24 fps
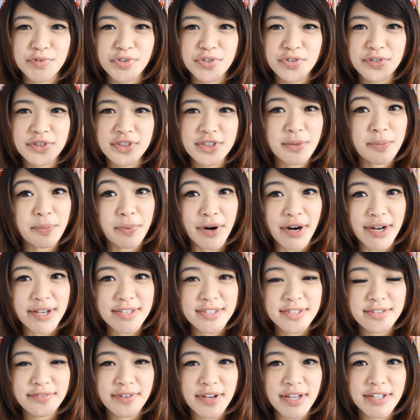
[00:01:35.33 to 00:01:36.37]
choose the
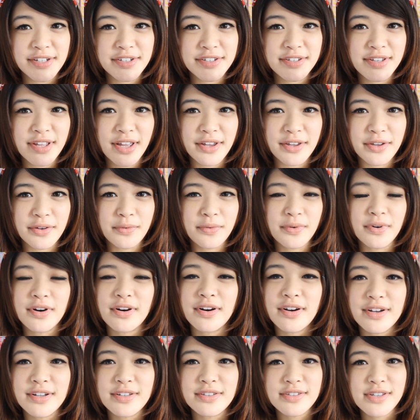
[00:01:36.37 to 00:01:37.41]
price range that you
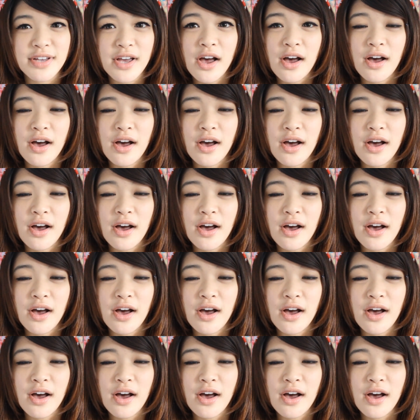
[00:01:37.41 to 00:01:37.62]
want,